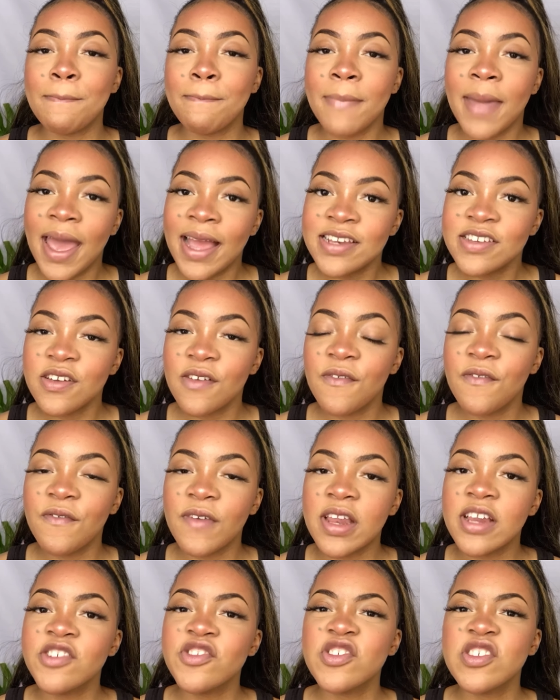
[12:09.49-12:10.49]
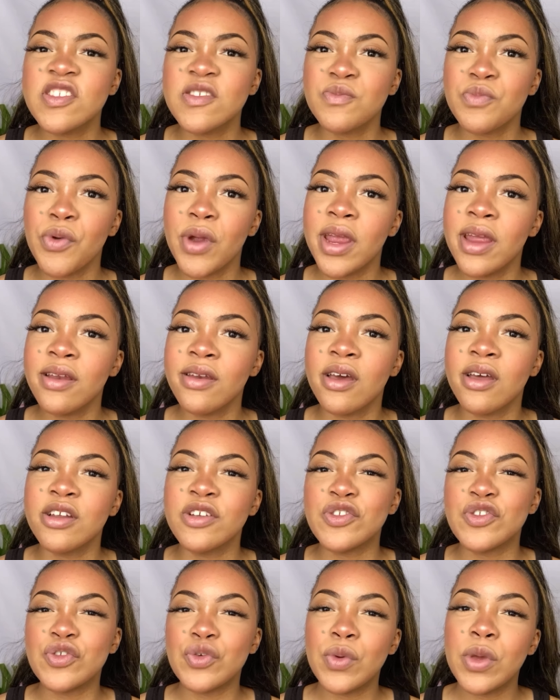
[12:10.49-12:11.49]
matte finish spray, not a
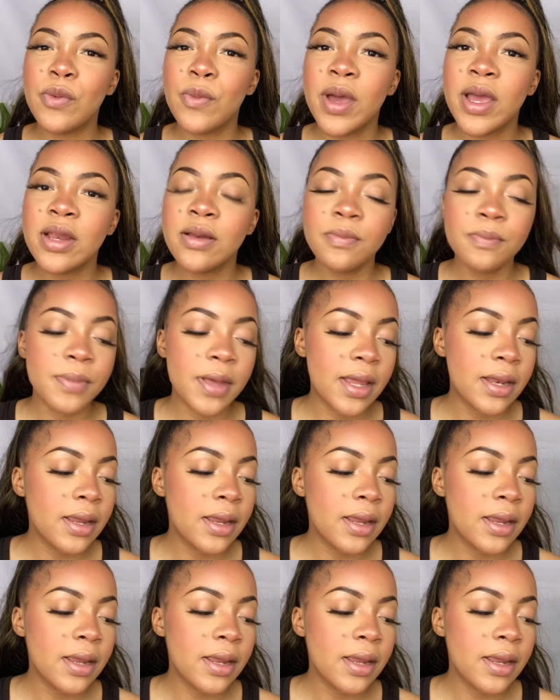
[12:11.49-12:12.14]
dewy one, but